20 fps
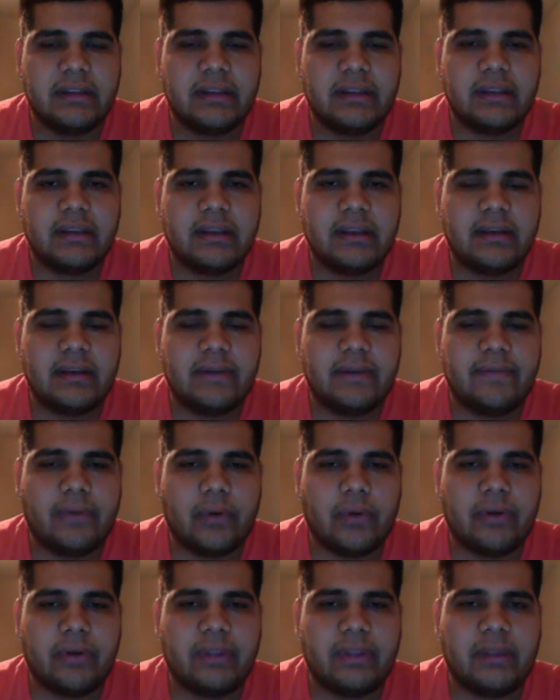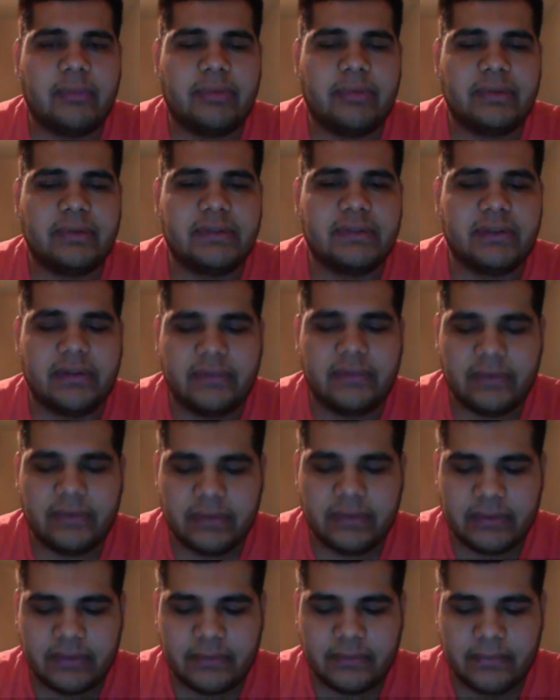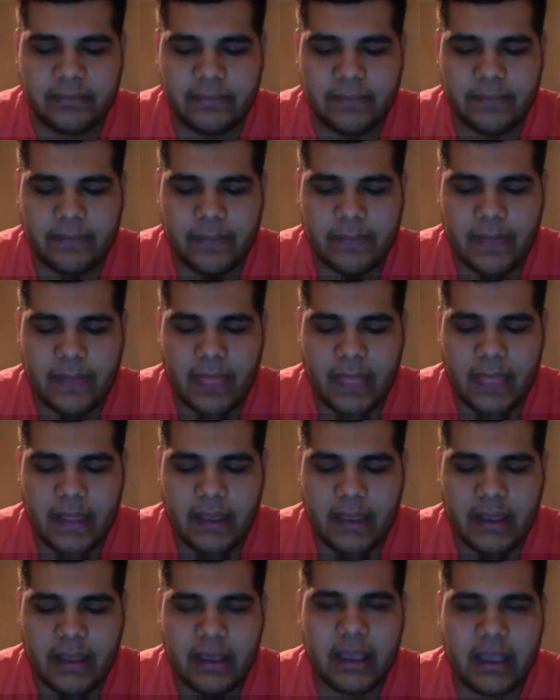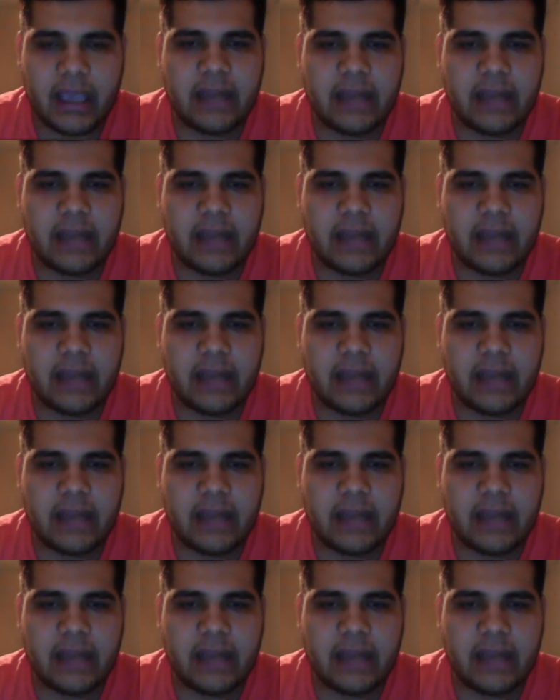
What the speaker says: for the preserve, and